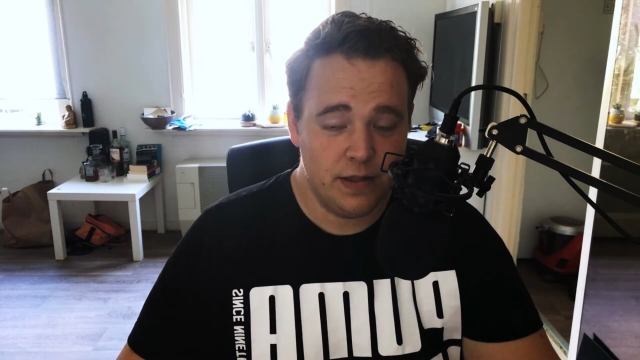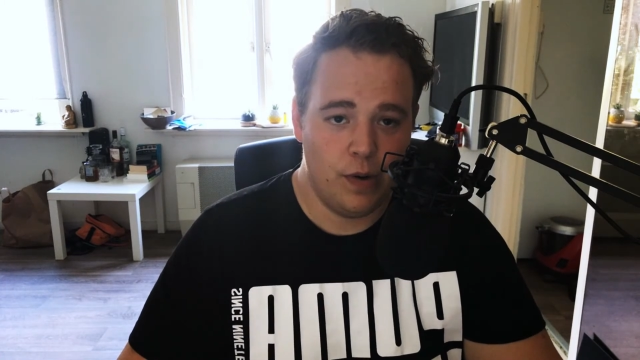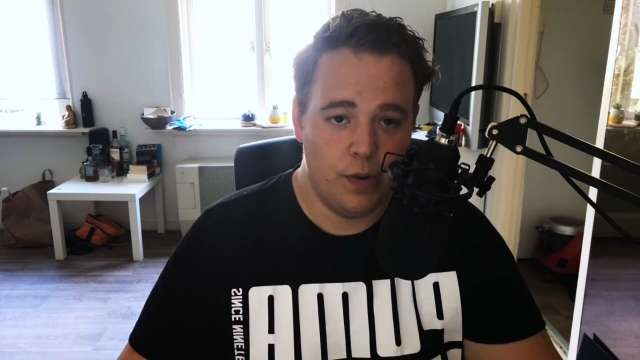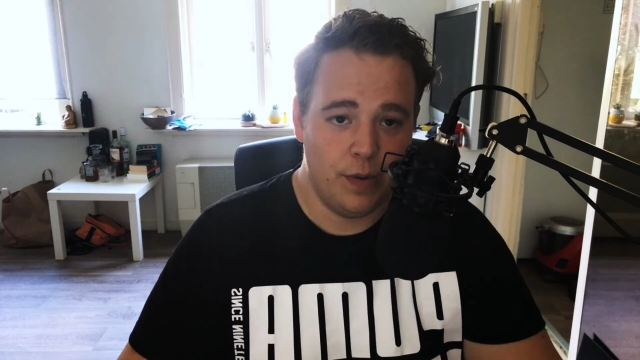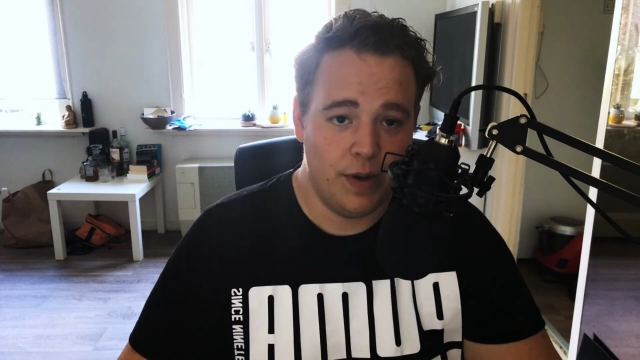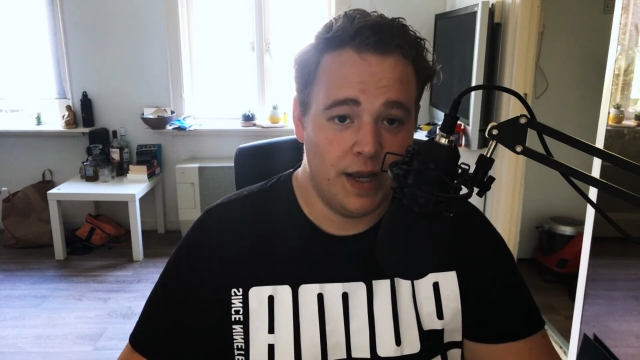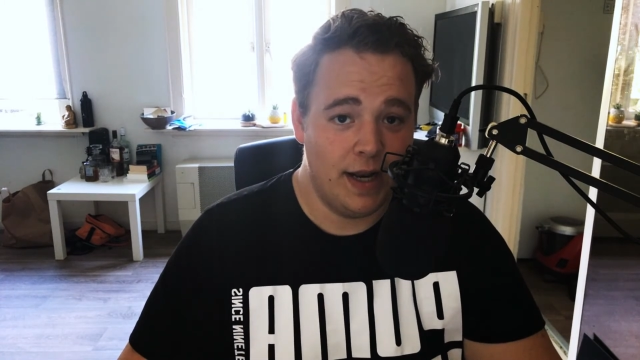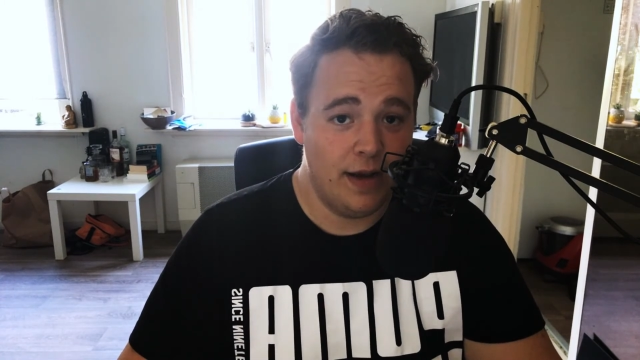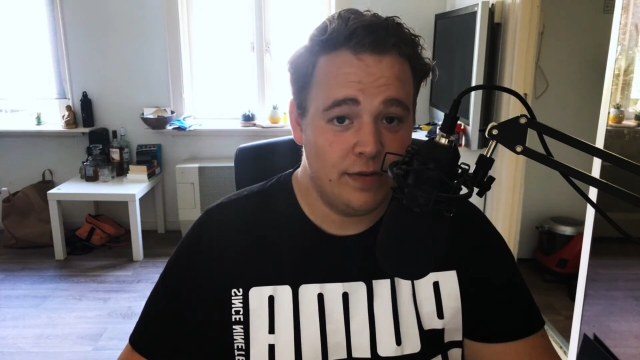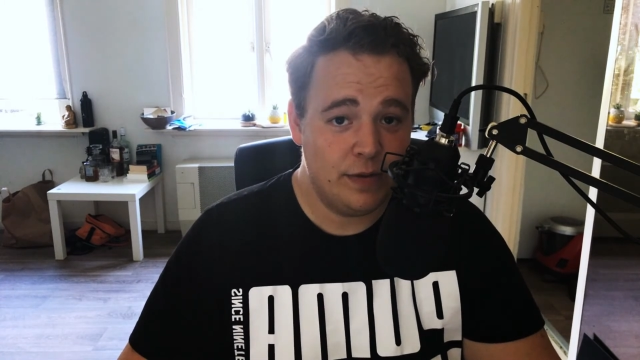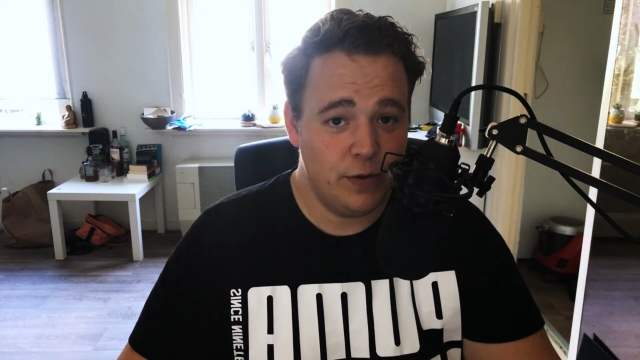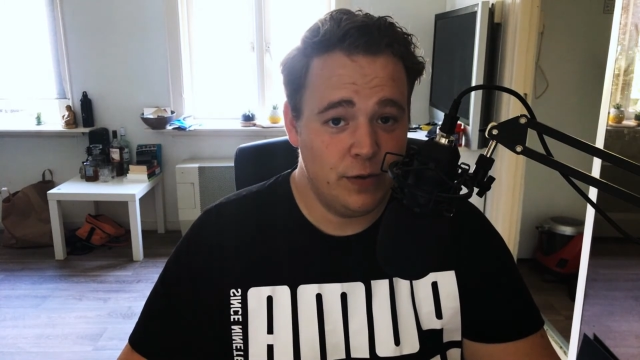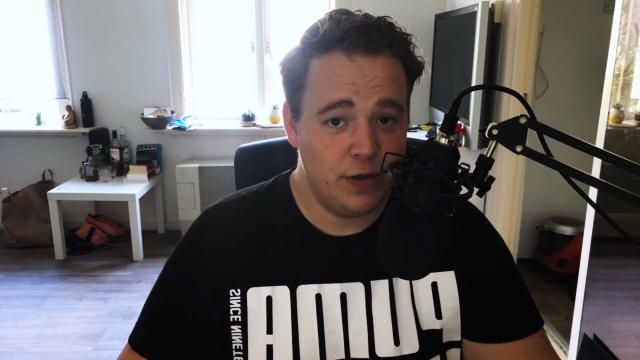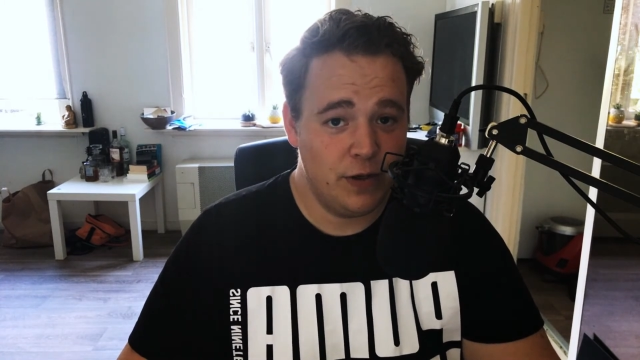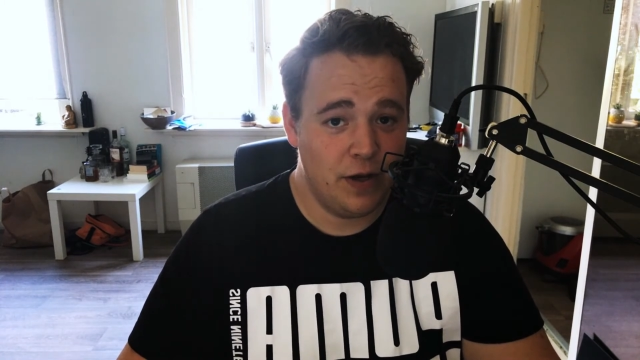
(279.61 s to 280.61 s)
where we can have
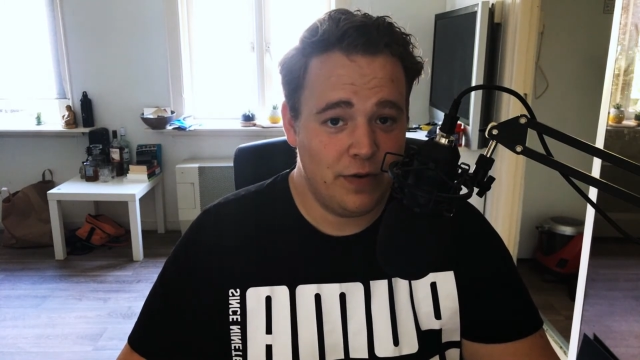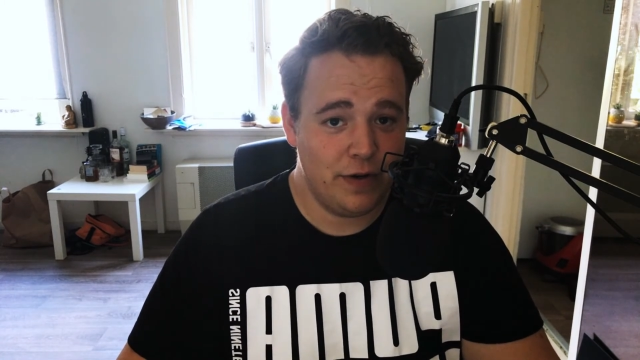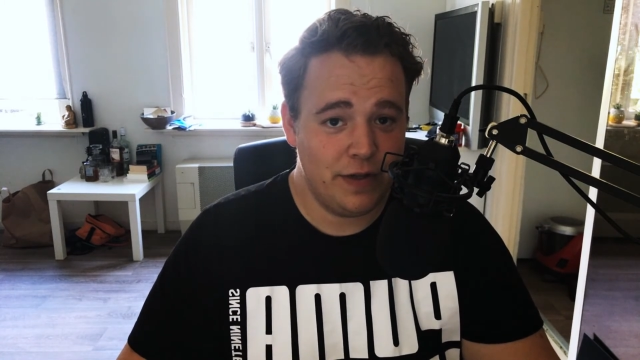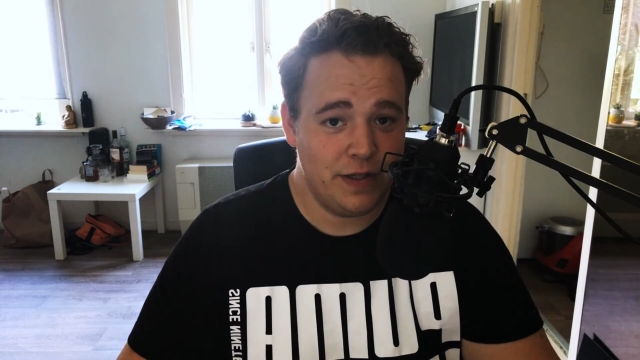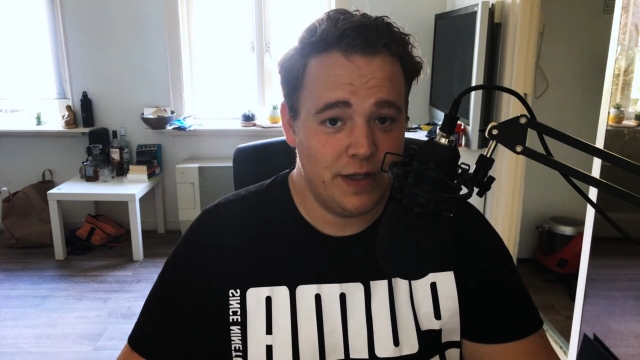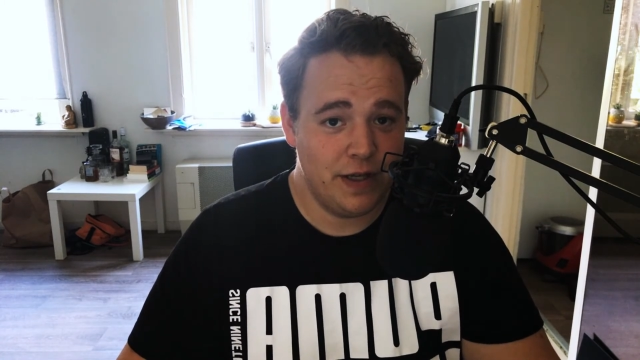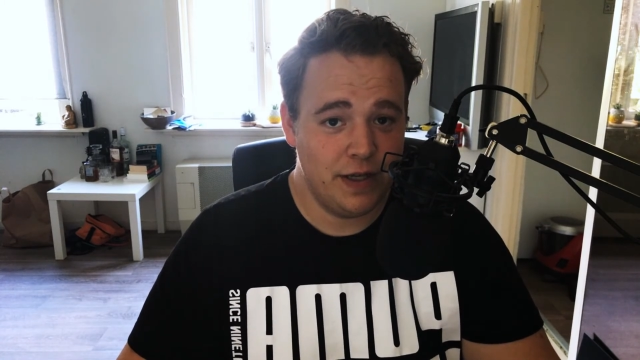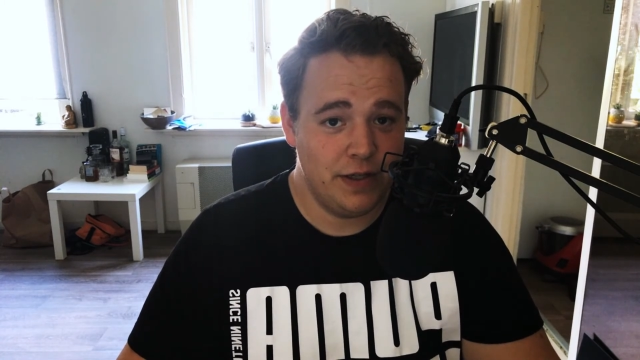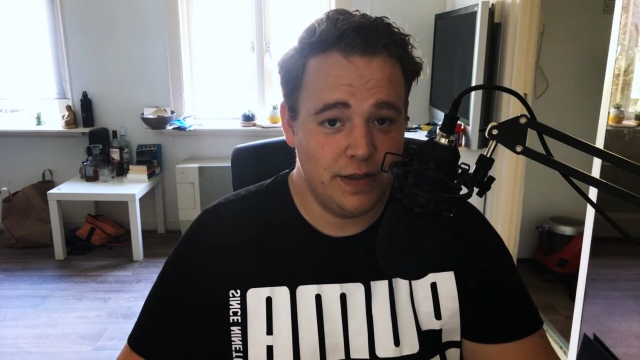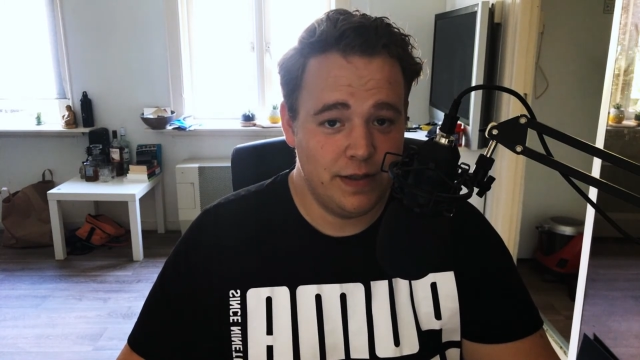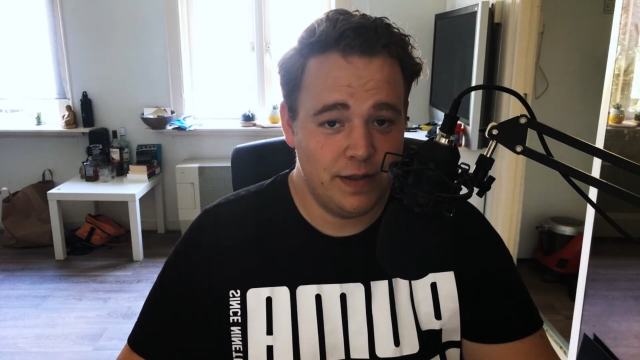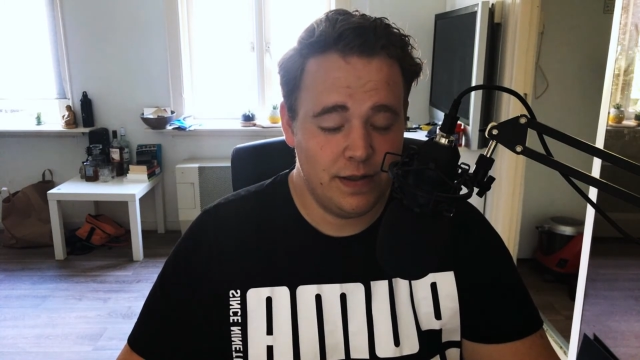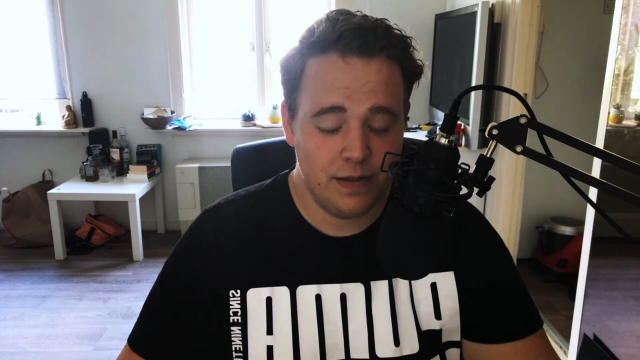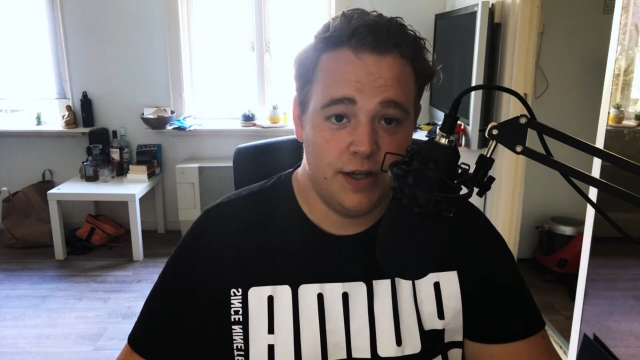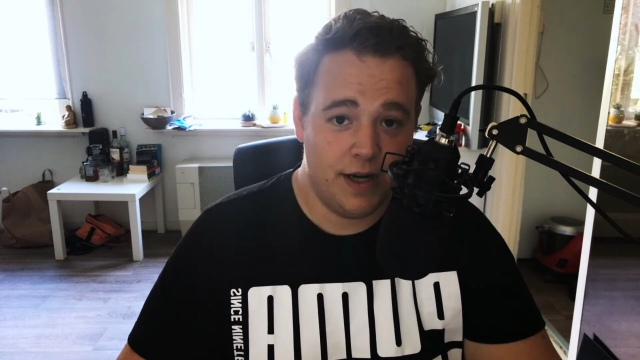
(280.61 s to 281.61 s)
some good
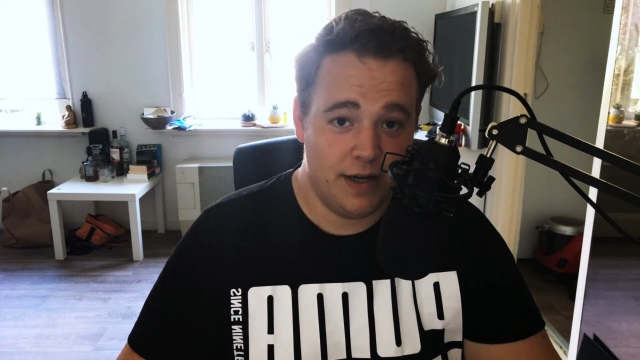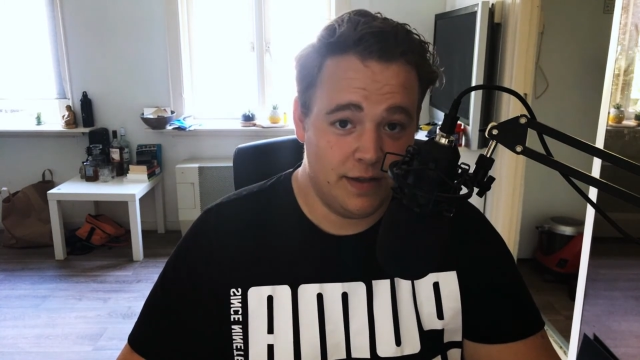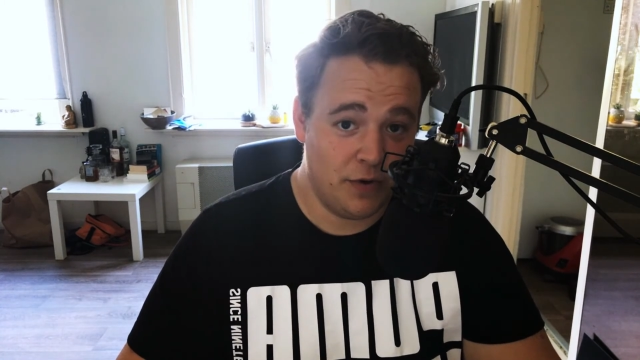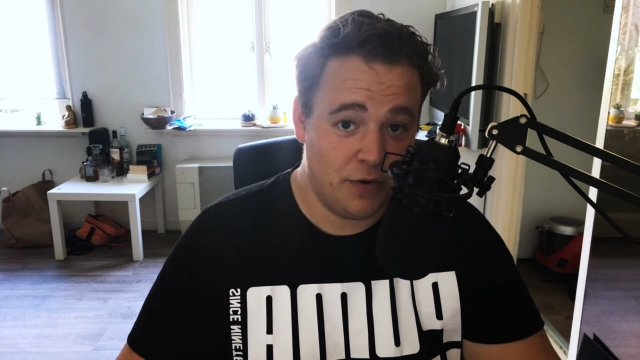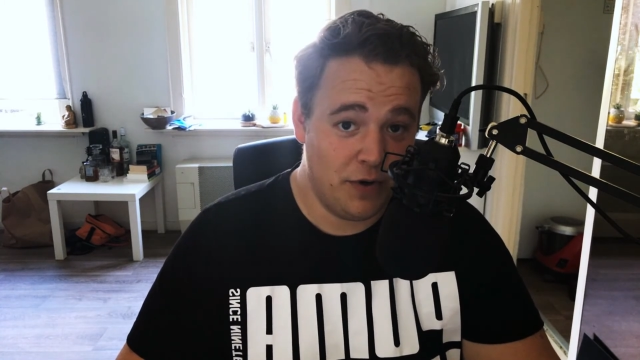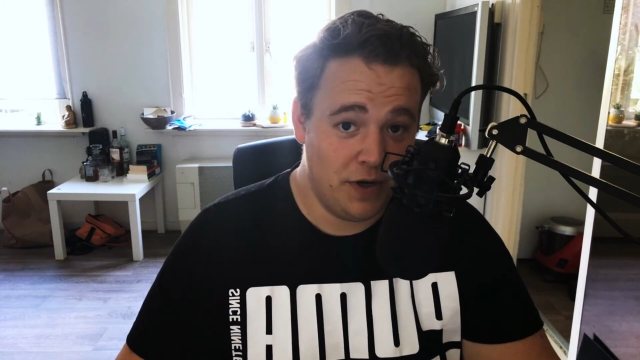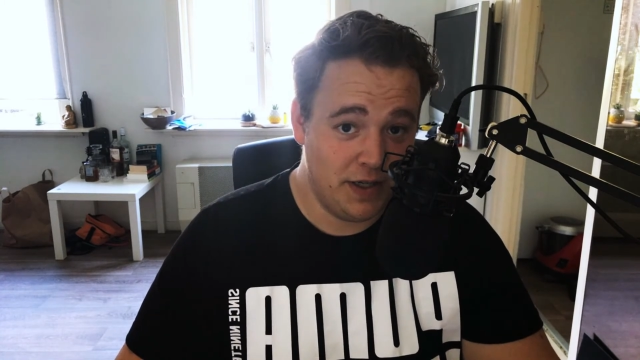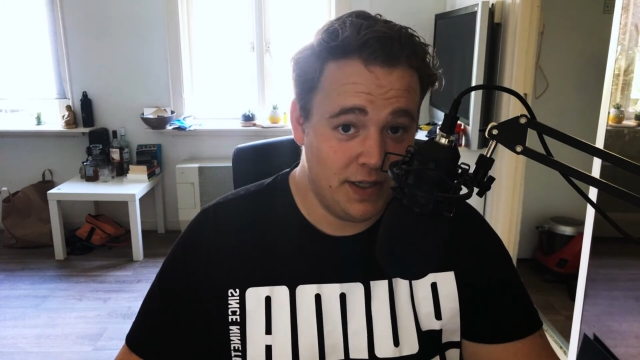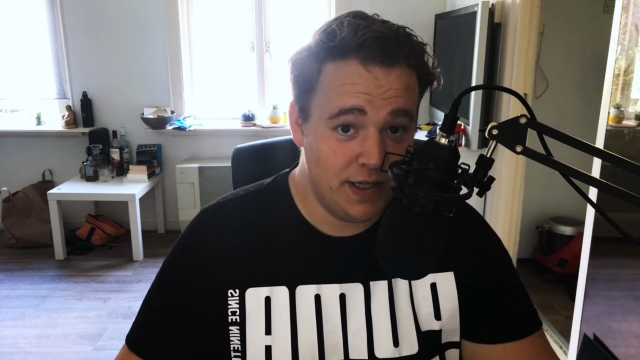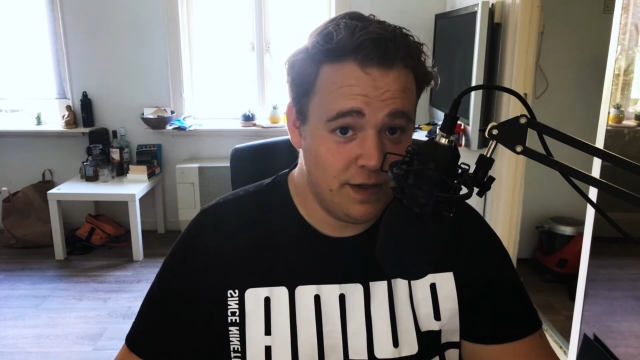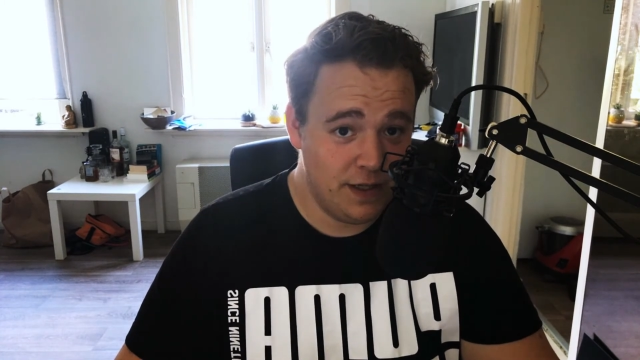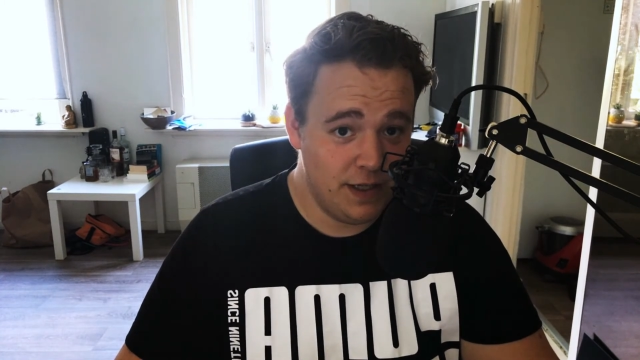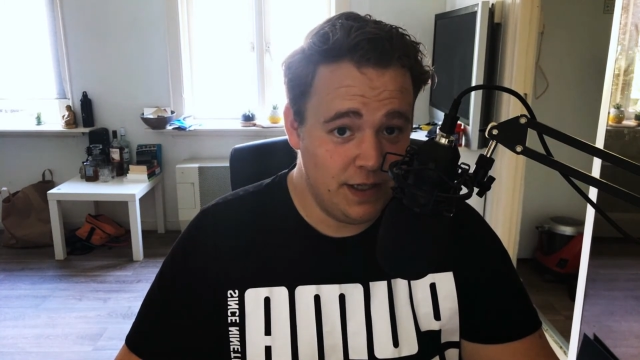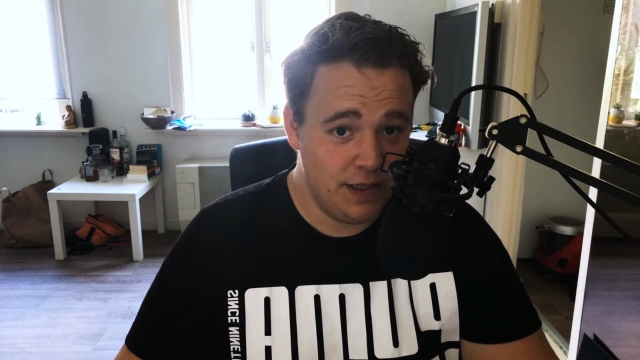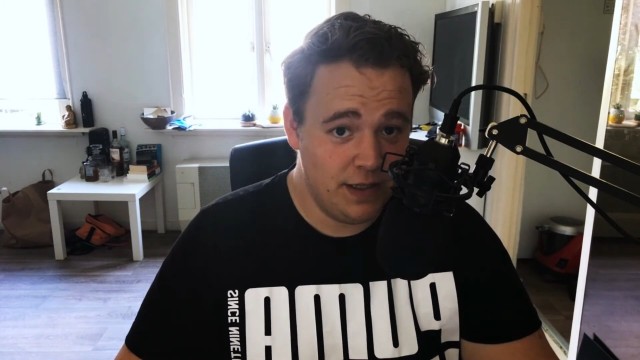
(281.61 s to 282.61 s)
conversations, share some
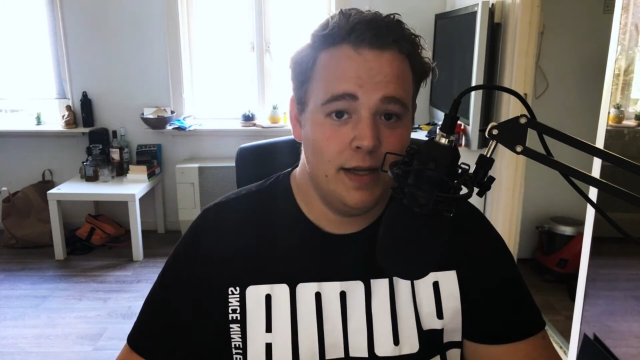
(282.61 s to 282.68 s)
creativity,